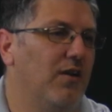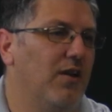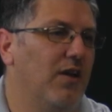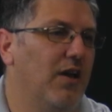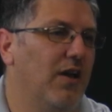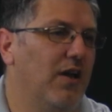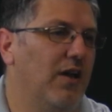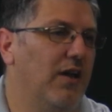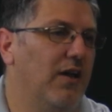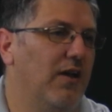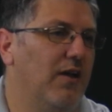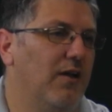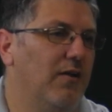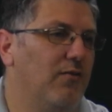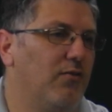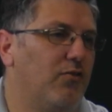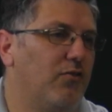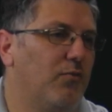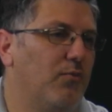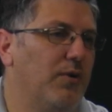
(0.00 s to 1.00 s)

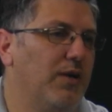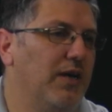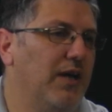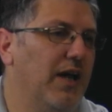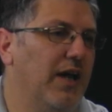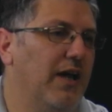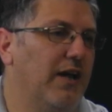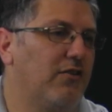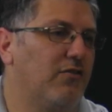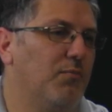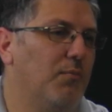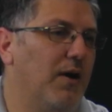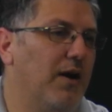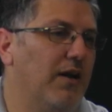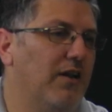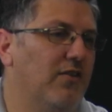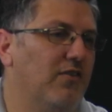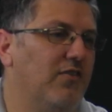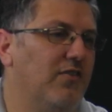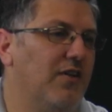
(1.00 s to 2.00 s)
and 3x
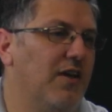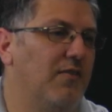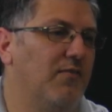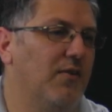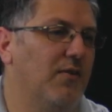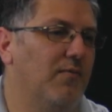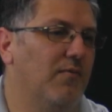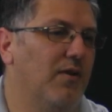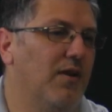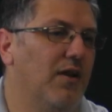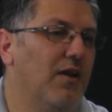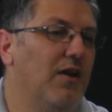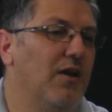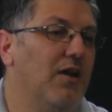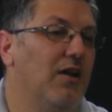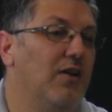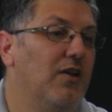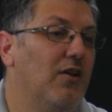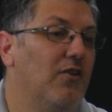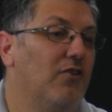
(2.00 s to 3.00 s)
minus 7.
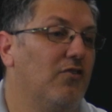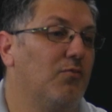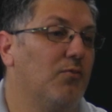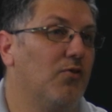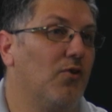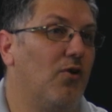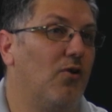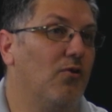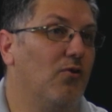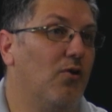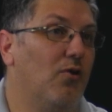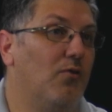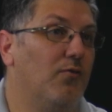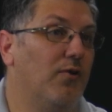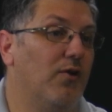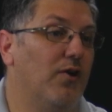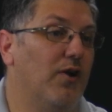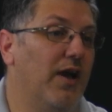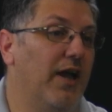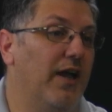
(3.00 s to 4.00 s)
Now this was all
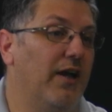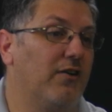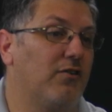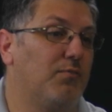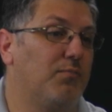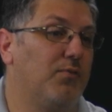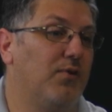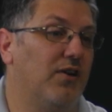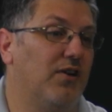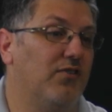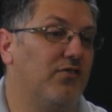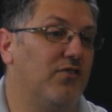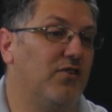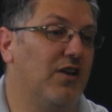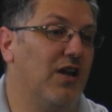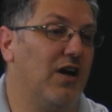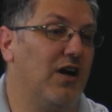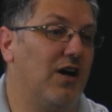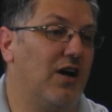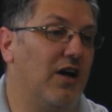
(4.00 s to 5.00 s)
over x plus
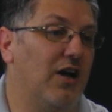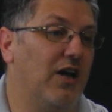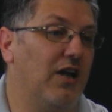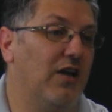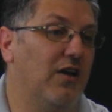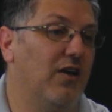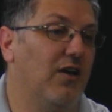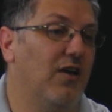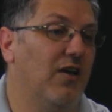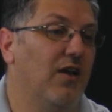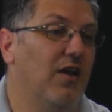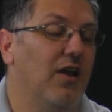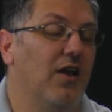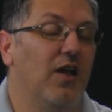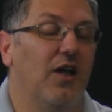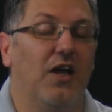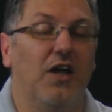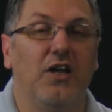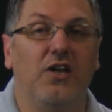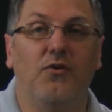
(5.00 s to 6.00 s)
9,
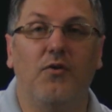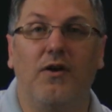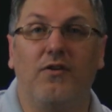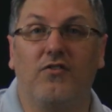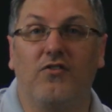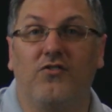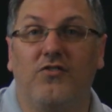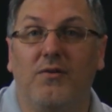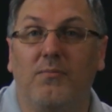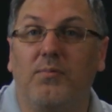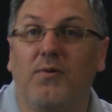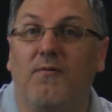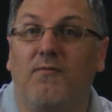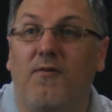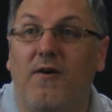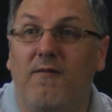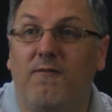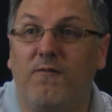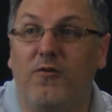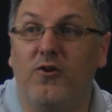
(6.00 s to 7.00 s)
and you have to
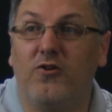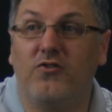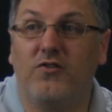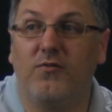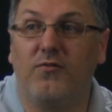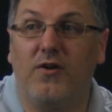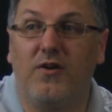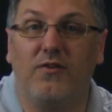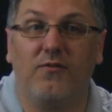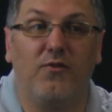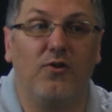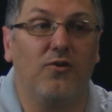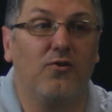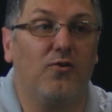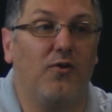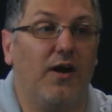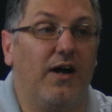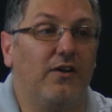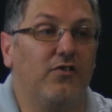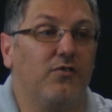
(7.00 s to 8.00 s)
simplify first to find the vertical
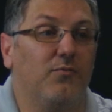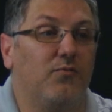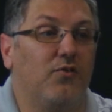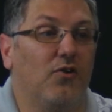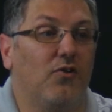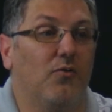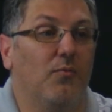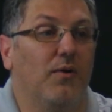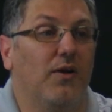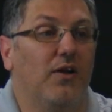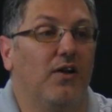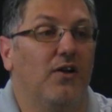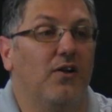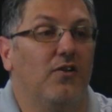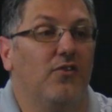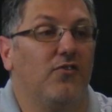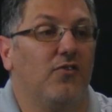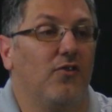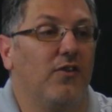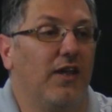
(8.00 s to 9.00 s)
asymptote.
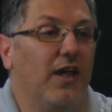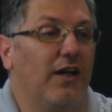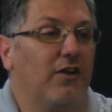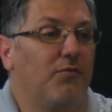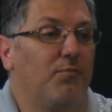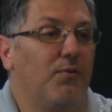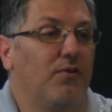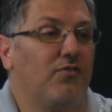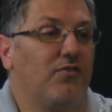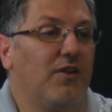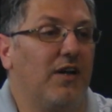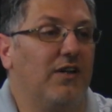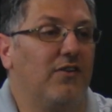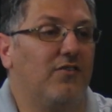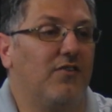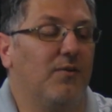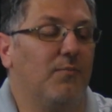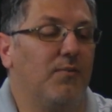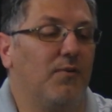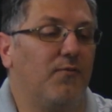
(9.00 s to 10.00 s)
So the x plus 9
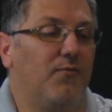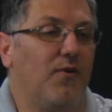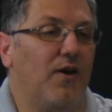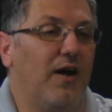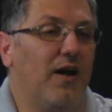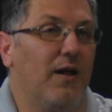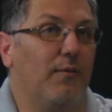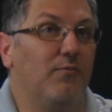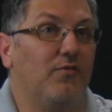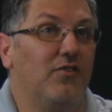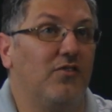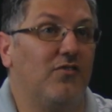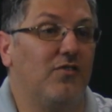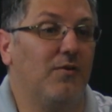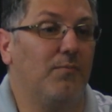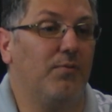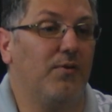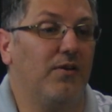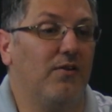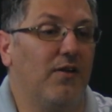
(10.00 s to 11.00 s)
simplifying, I'm just
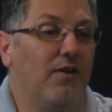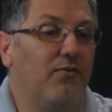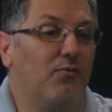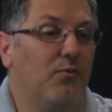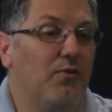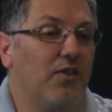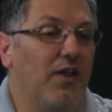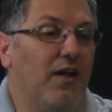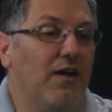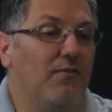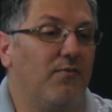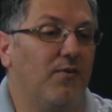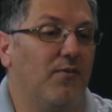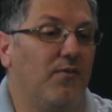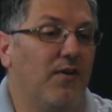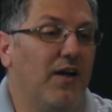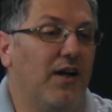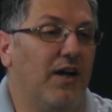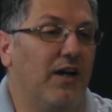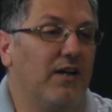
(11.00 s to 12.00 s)
simply left with f of
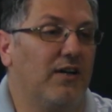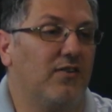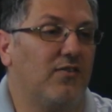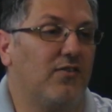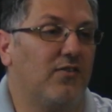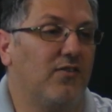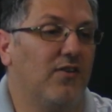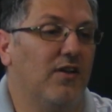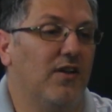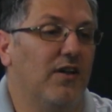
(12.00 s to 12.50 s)
x